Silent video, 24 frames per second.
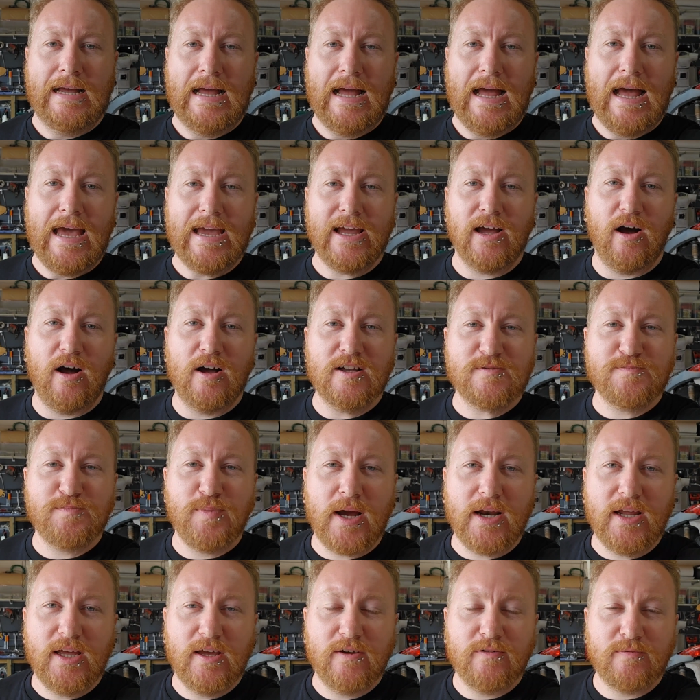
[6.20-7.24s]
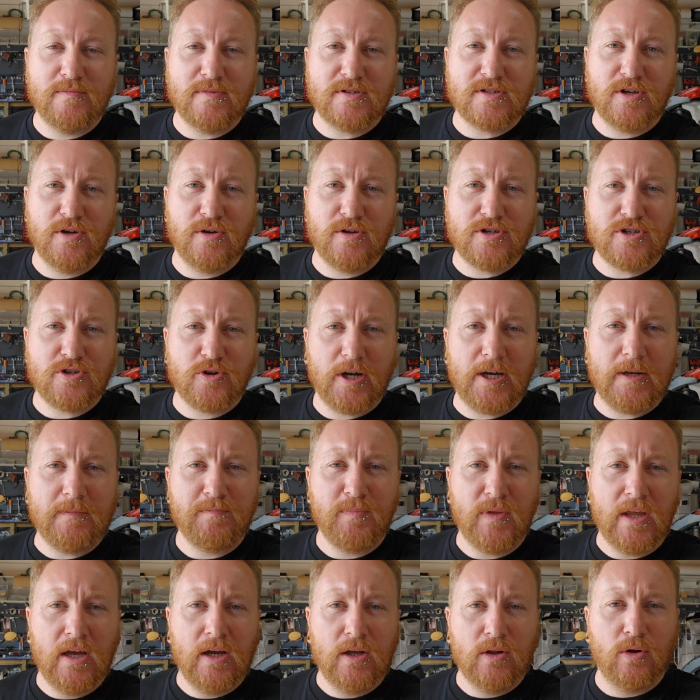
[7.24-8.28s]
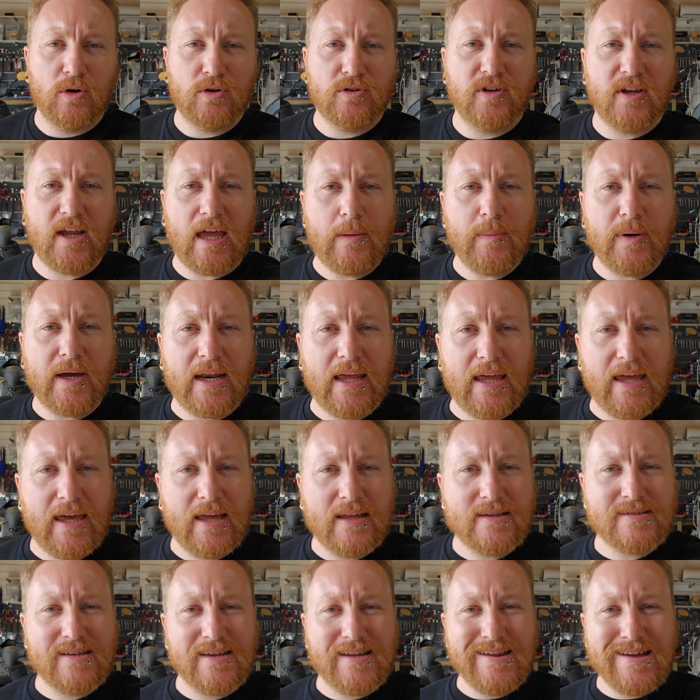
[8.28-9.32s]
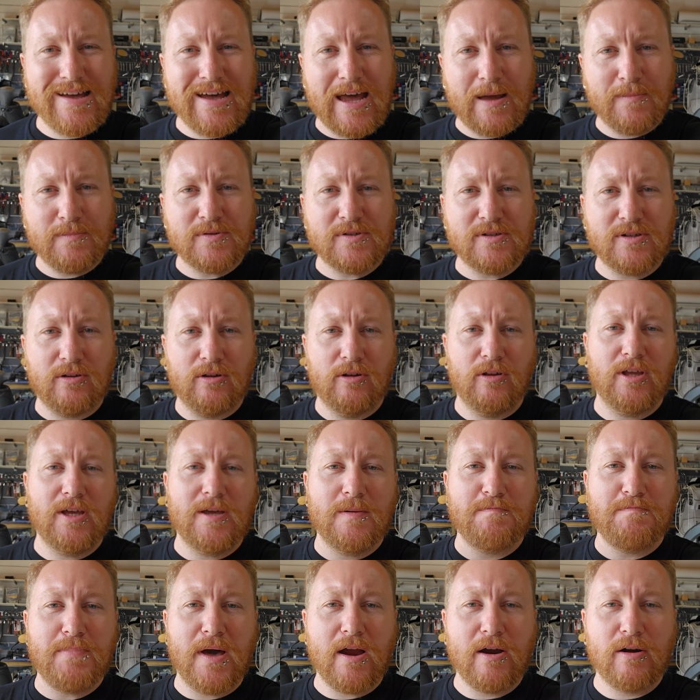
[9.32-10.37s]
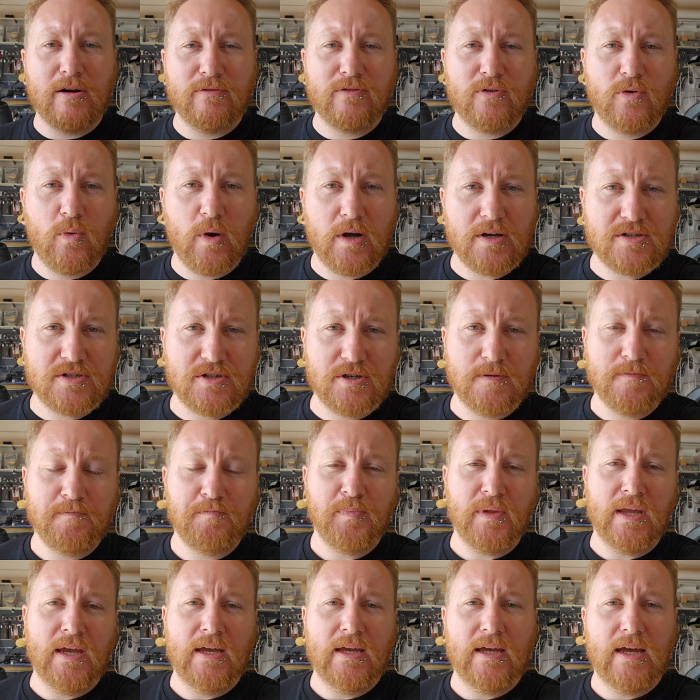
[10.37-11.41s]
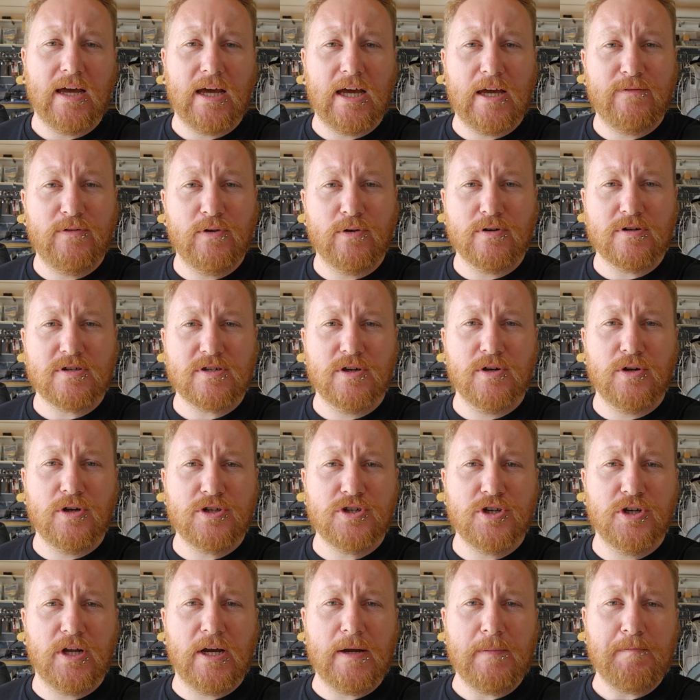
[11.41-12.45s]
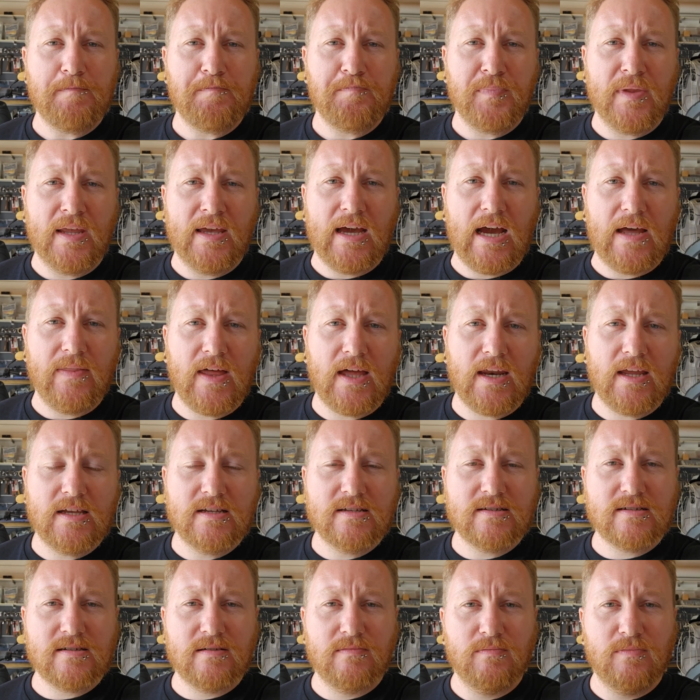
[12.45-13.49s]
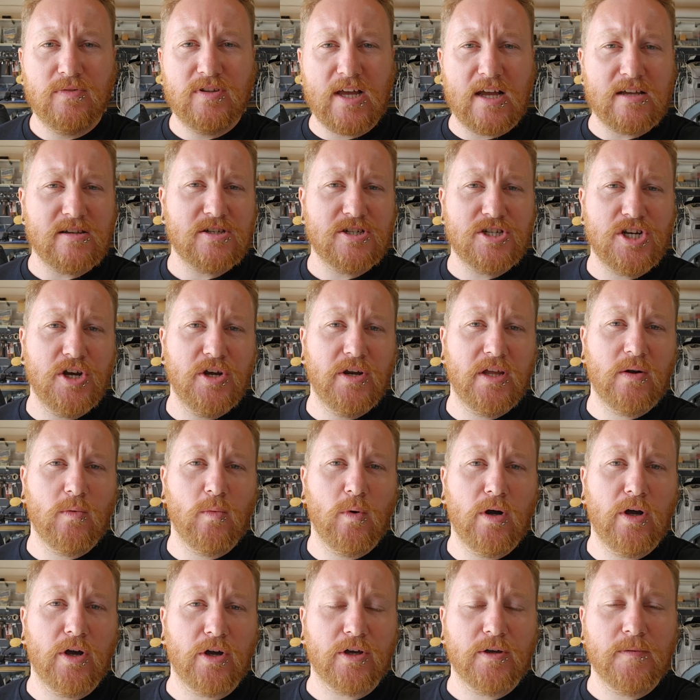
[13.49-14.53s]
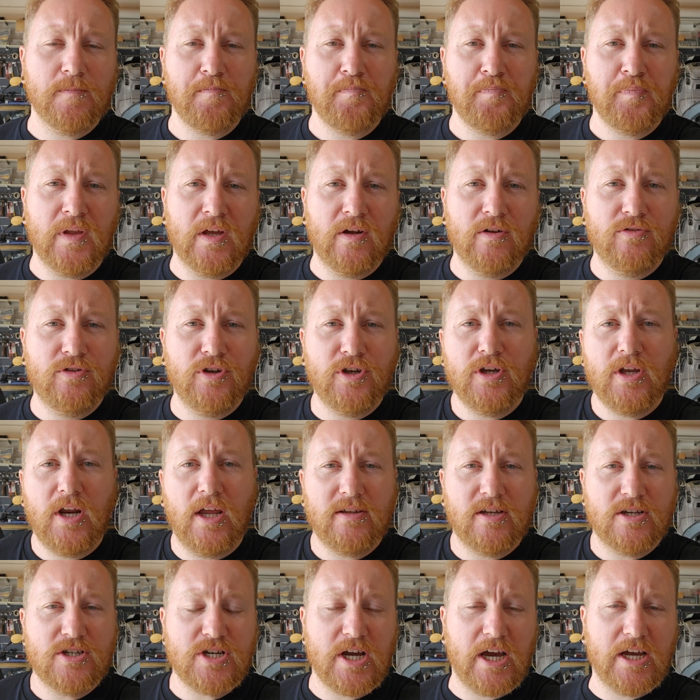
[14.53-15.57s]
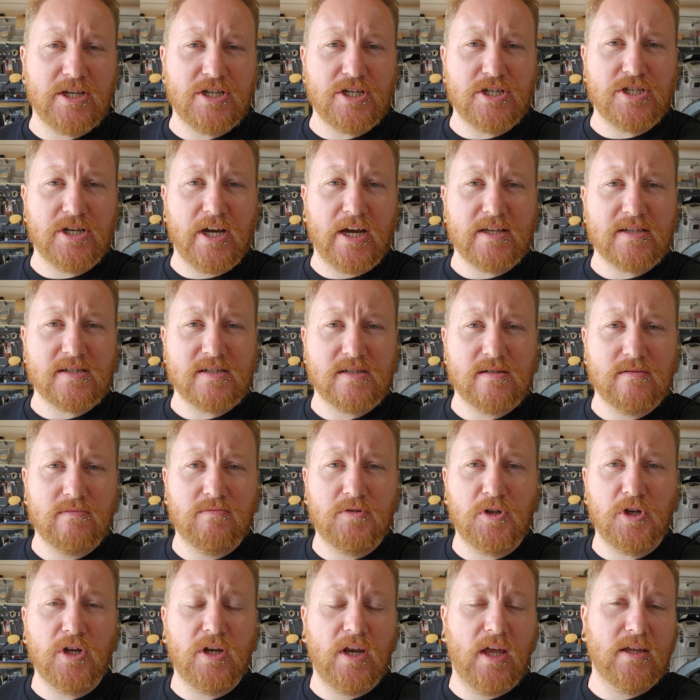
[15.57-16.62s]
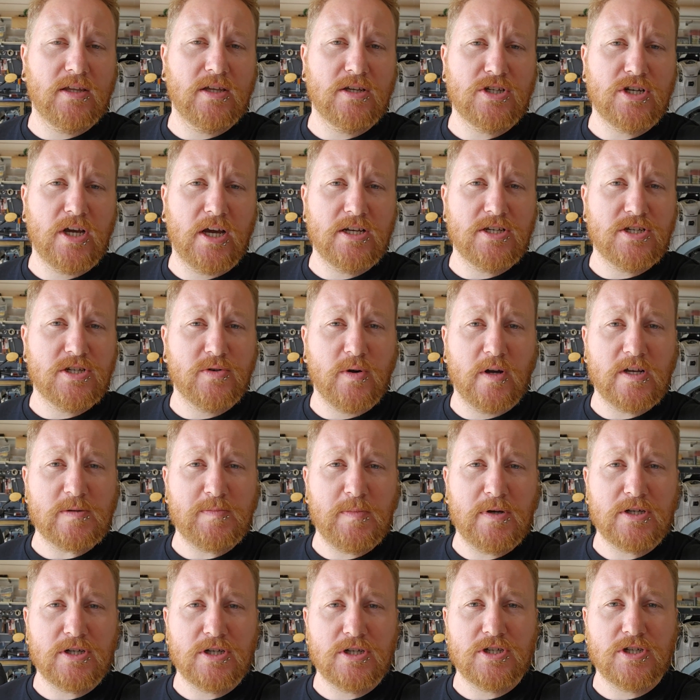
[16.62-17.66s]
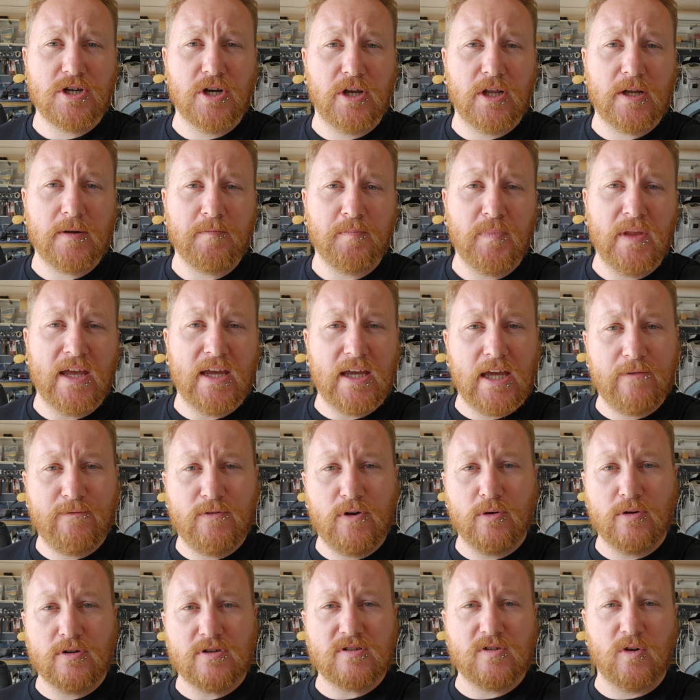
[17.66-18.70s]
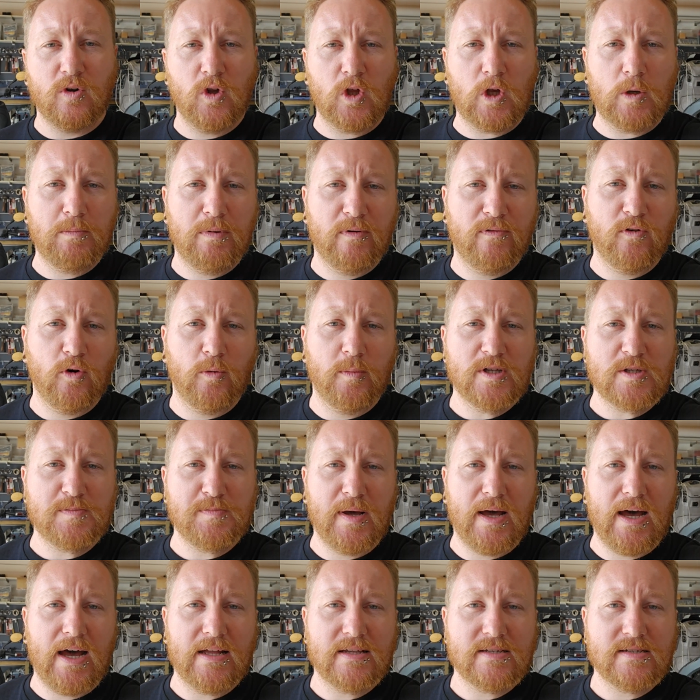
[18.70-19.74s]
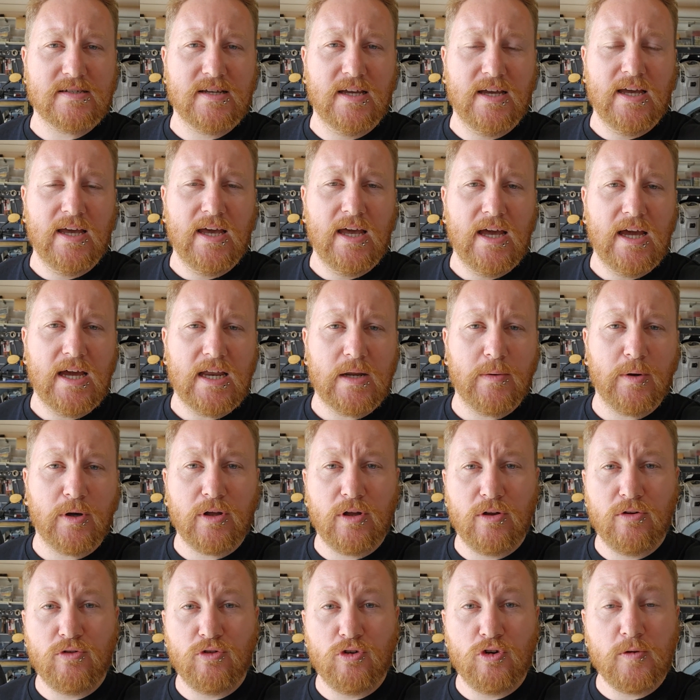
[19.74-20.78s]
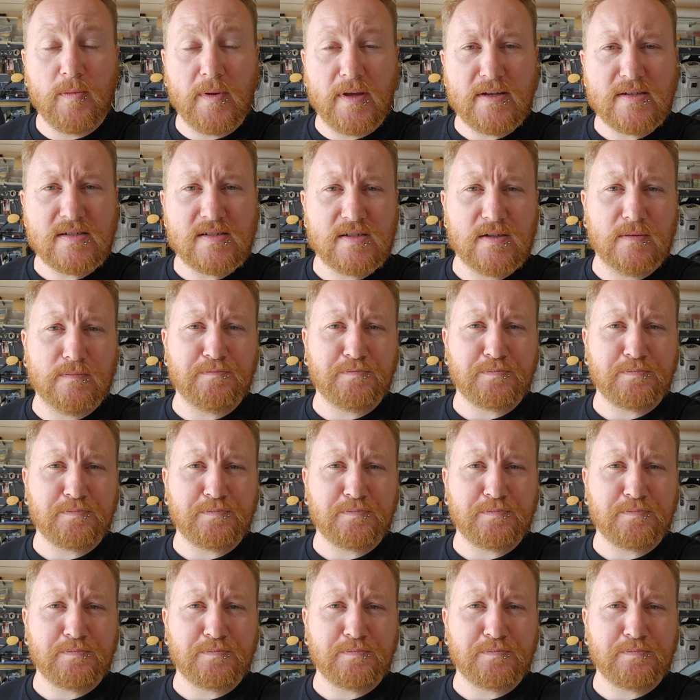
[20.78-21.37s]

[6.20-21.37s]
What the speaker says: Hey guys, Brad here from Scooter Street. Look, today we're going to answer an absolutely imperative question if you're a scooter tuner, and that is, does tuning work? Do you need to change your jets? Do you need to change your transmission tuning if you're installing performance parts? Now we're going to do this